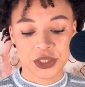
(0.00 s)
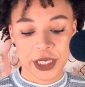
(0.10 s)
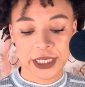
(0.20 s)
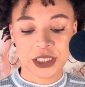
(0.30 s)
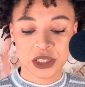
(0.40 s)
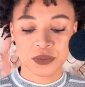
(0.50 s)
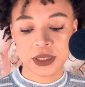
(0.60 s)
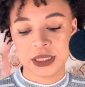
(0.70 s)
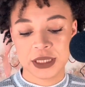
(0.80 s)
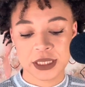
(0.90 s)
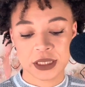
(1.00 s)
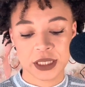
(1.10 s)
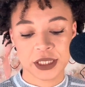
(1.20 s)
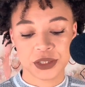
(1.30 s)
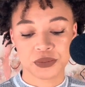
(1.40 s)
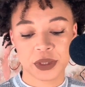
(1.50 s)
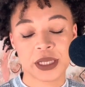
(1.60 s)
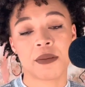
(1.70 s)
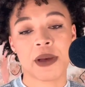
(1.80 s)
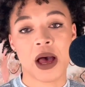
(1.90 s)
changing with the season is
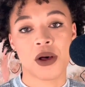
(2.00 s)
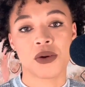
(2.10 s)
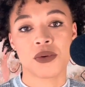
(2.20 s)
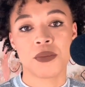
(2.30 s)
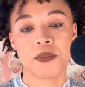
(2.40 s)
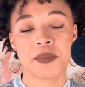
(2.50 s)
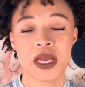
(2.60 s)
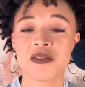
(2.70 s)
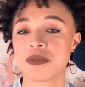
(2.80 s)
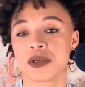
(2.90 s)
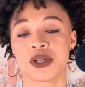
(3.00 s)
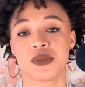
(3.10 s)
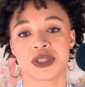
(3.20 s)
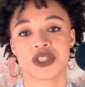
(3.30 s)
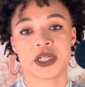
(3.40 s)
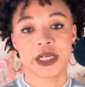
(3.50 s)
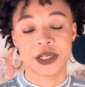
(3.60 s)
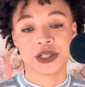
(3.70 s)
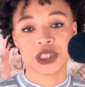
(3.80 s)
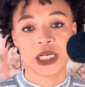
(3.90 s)
really about being familiar with your
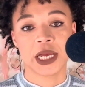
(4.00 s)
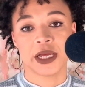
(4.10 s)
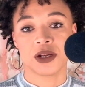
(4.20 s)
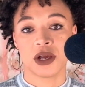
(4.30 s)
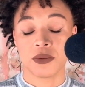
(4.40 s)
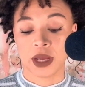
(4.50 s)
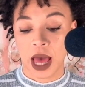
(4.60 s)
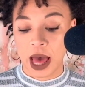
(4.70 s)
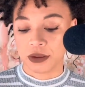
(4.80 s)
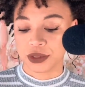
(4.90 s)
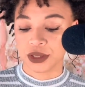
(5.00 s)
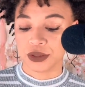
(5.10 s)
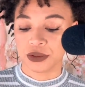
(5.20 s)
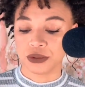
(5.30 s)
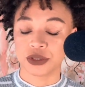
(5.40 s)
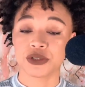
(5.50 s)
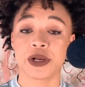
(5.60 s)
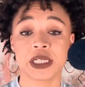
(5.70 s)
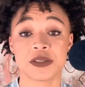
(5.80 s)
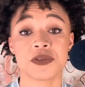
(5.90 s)
energy and knowing how to
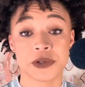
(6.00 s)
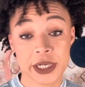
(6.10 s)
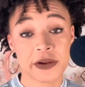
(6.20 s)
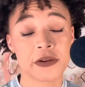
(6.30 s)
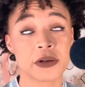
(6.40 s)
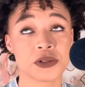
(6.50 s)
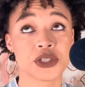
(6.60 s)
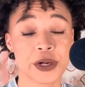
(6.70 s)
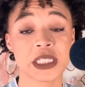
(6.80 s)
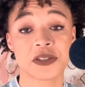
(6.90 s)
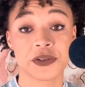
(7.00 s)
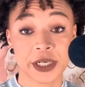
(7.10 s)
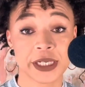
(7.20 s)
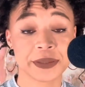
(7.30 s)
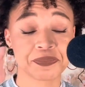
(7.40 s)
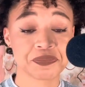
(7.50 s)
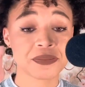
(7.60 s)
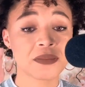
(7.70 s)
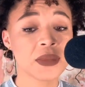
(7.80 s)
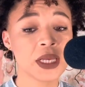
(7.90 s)
transfer it.
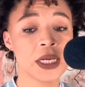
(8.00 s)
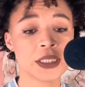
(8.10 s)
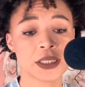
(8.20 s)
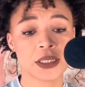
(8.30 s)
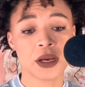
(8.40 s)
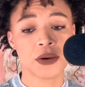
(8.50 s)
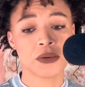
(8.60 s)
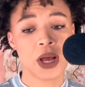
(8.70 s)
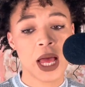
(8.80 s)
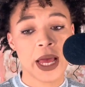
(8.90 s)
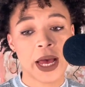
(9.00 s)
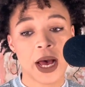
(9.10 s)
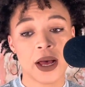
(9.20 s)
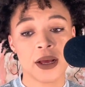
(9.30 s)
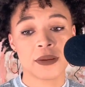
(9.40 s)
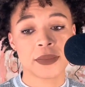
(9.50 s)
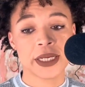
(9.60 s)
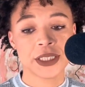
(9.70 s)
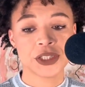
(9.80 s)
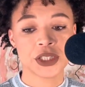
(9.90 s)
And so
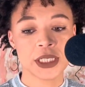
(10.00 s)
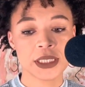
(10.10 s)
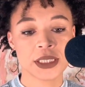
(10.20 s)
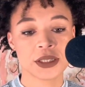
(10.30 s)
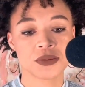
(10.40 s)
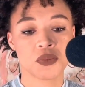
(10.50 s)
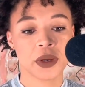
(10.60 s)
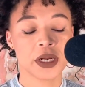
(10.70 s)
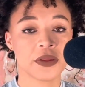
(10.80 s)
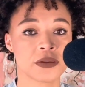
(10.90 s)
It's just one of